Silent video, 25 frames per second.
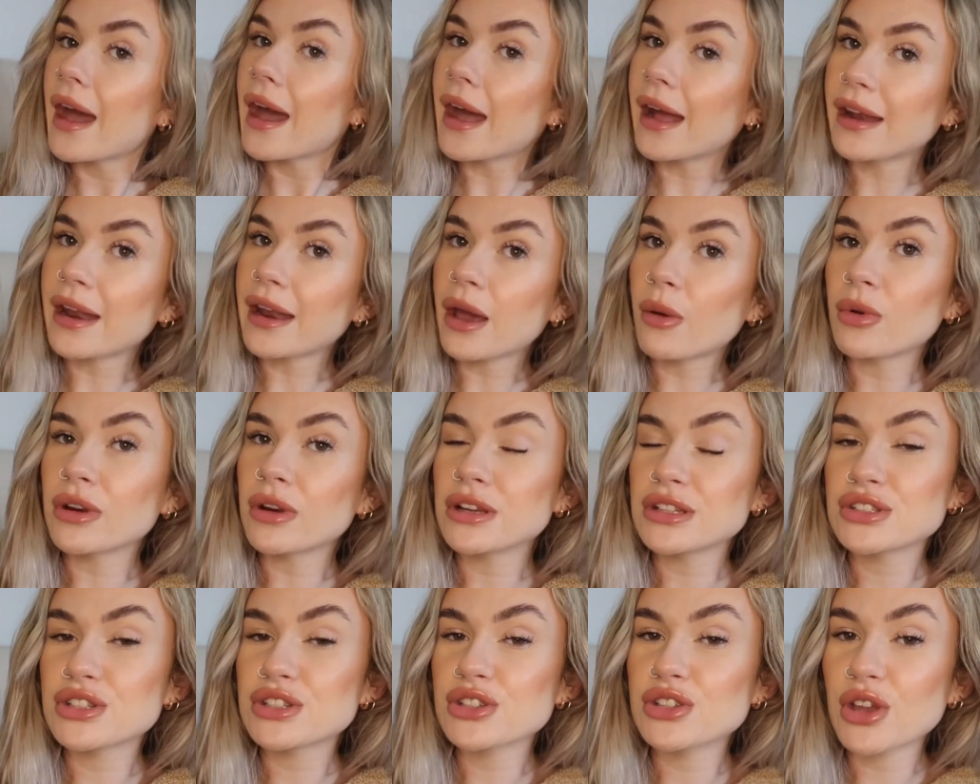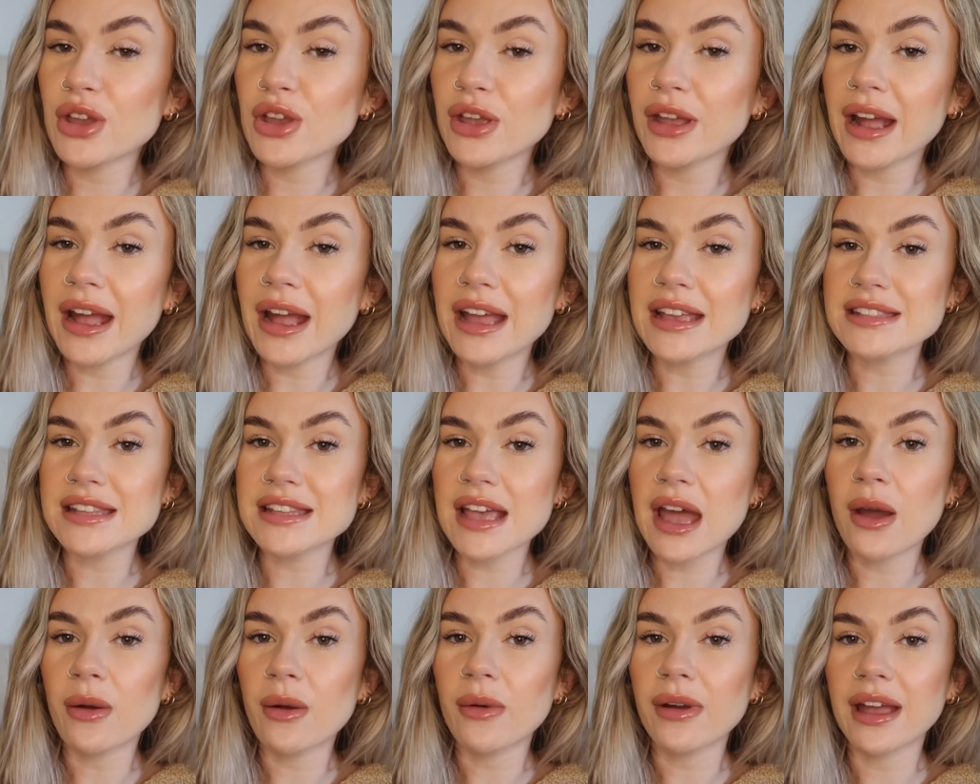and I wanted to show you guys
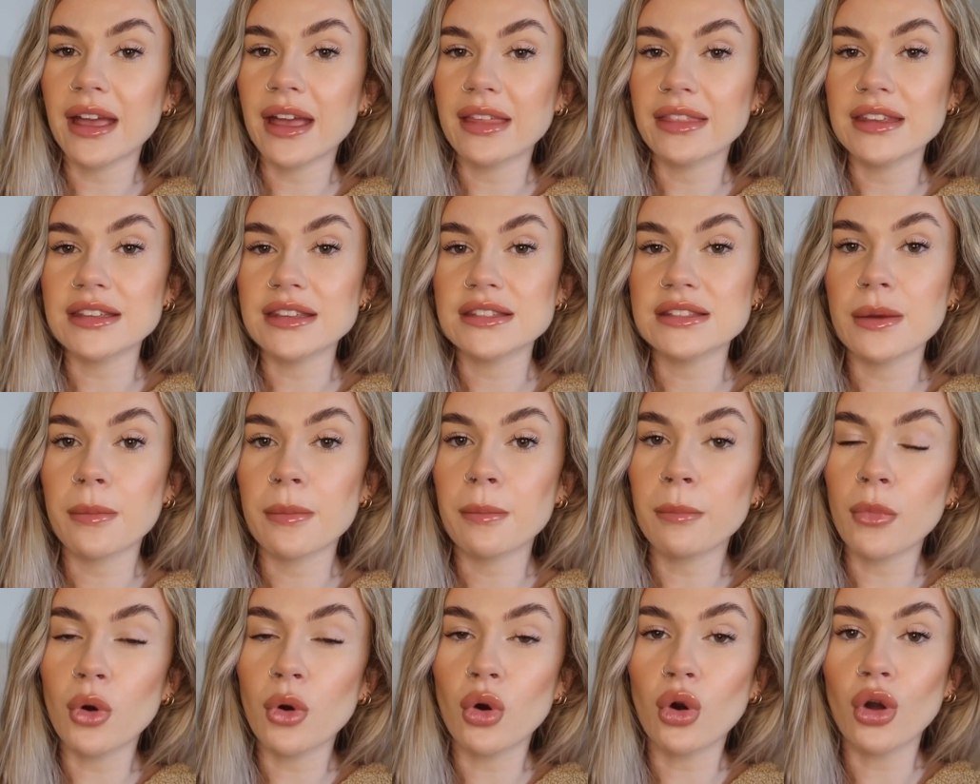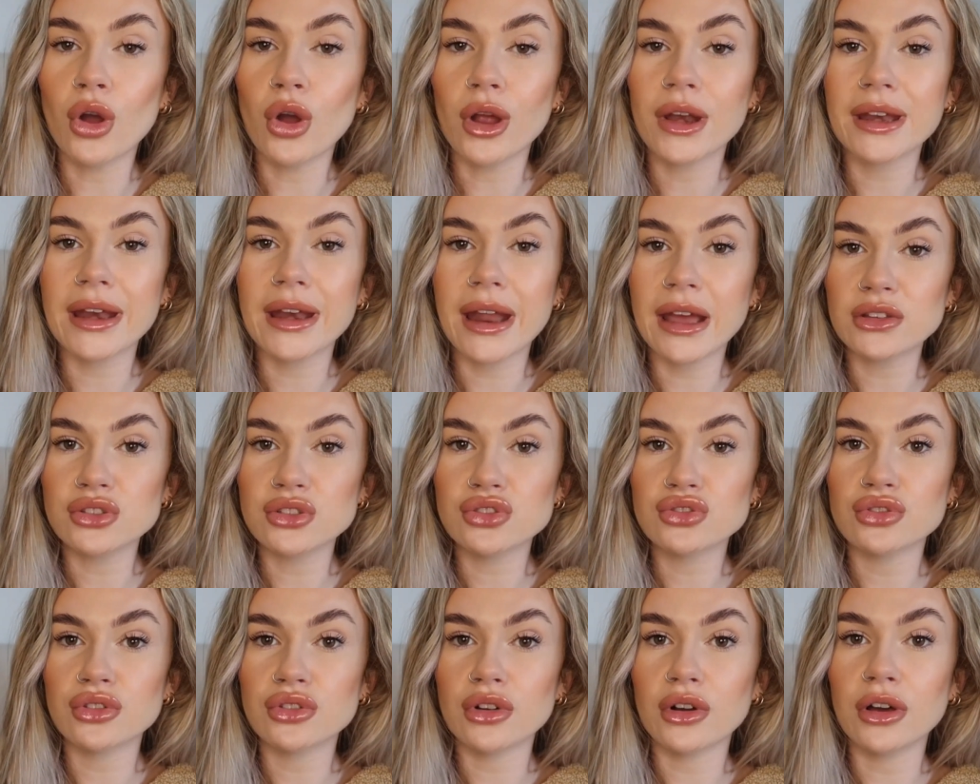how I get this more
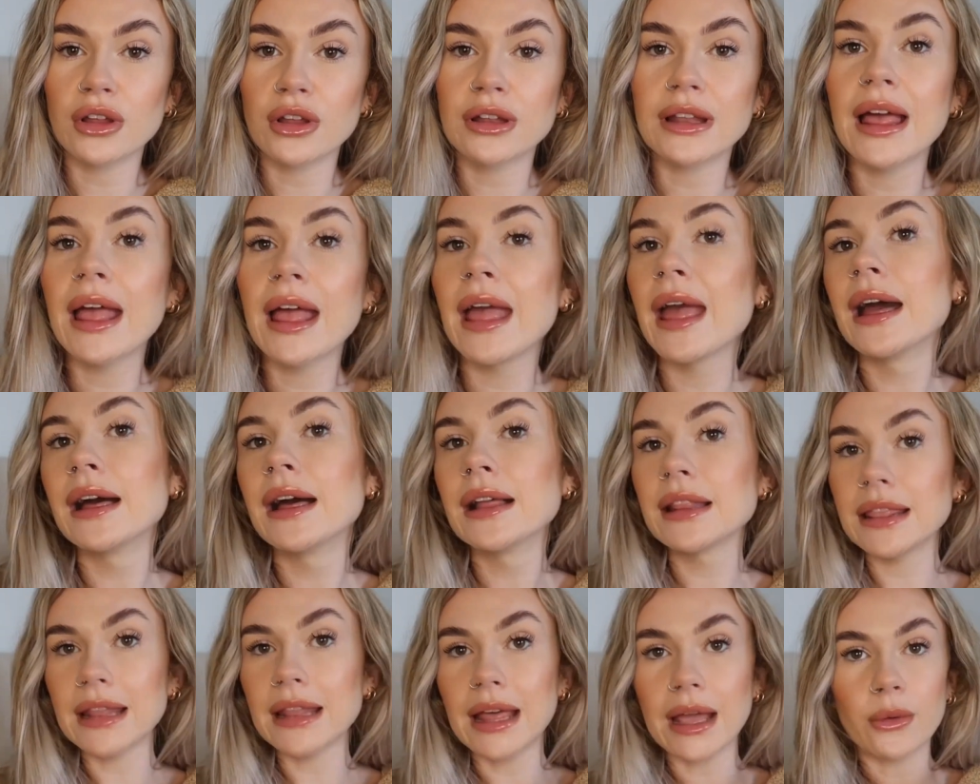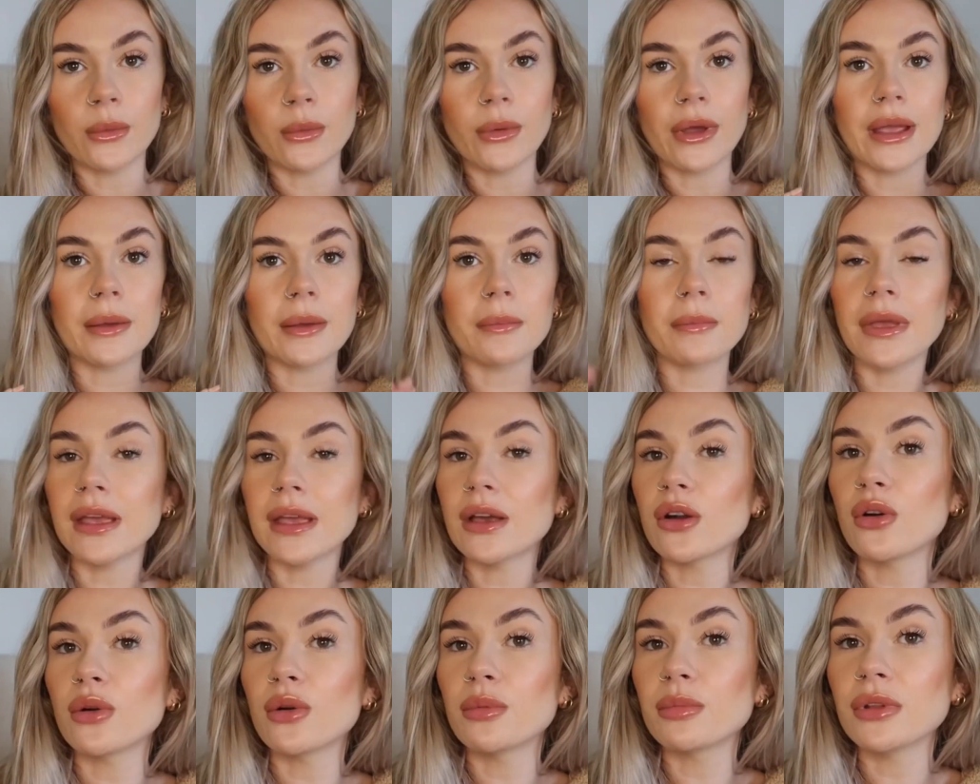natural lightweight
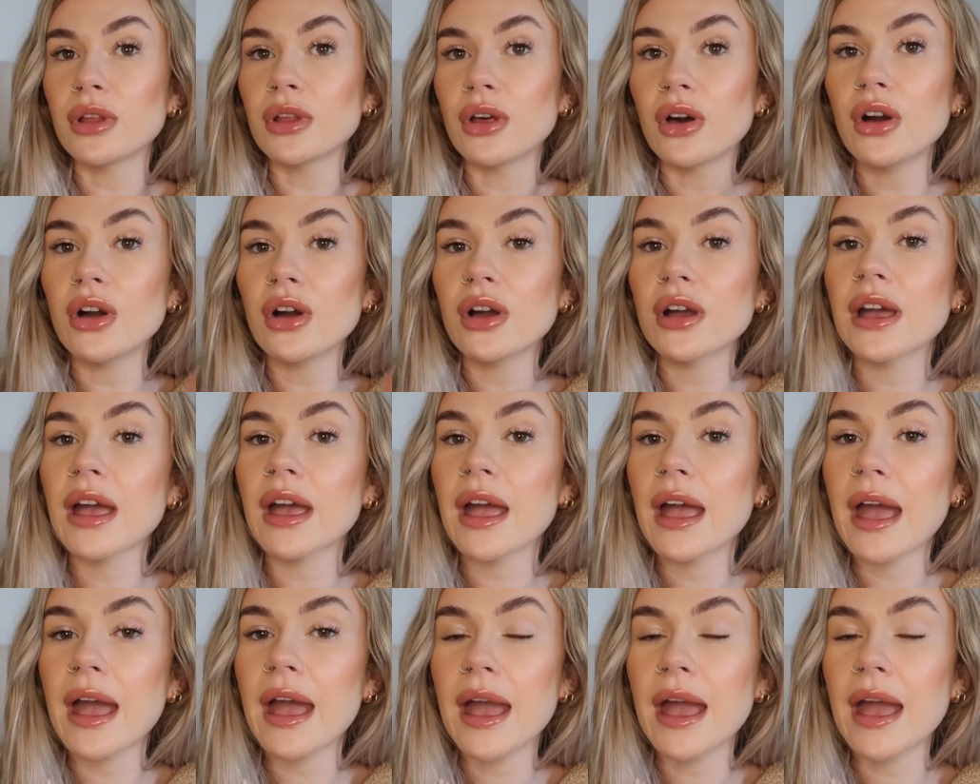makeup look.